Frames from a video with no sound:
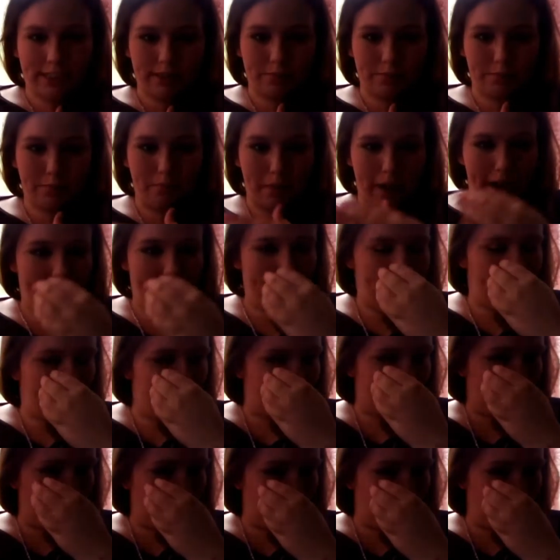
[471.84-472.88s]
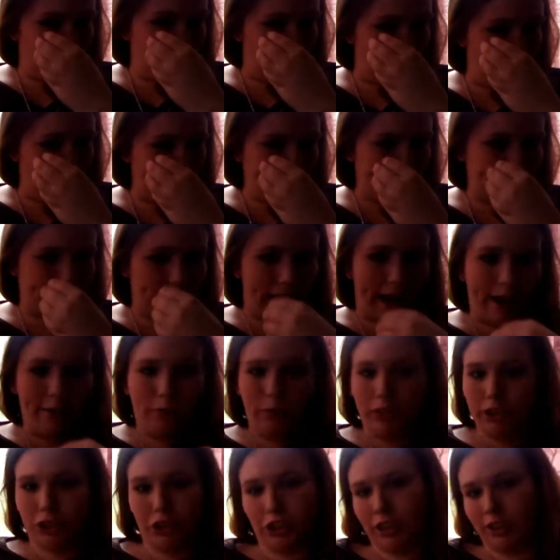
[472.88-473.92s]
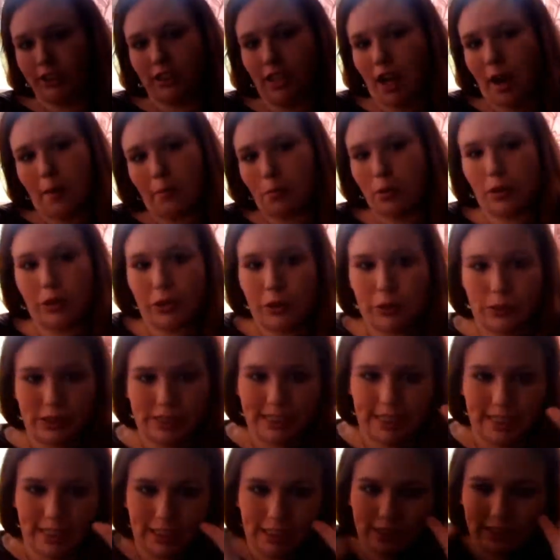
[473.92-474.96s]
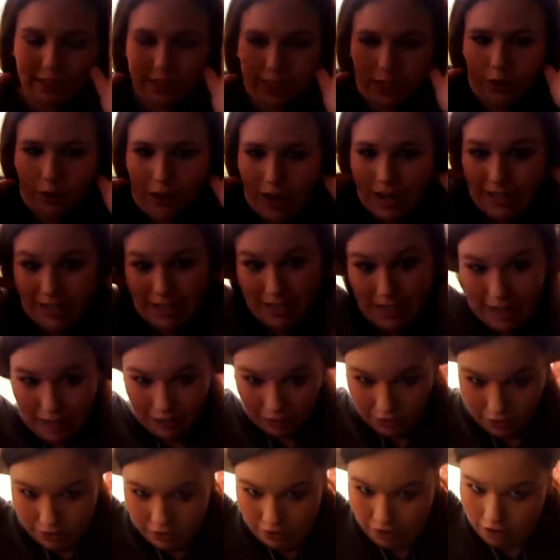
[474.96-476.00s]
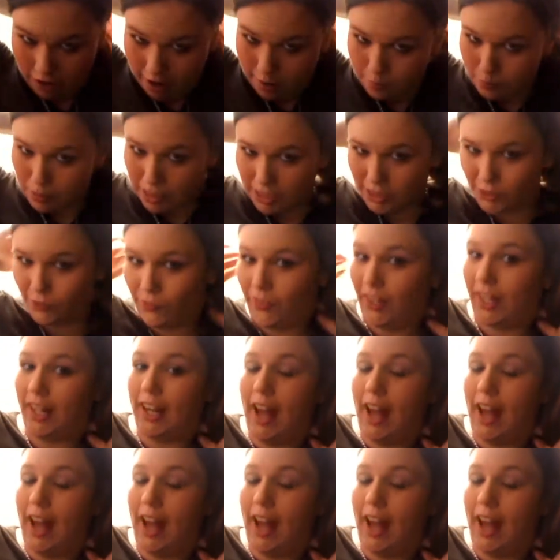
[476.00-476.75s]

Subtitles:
my right side was just not producing, so I could not breastfeed.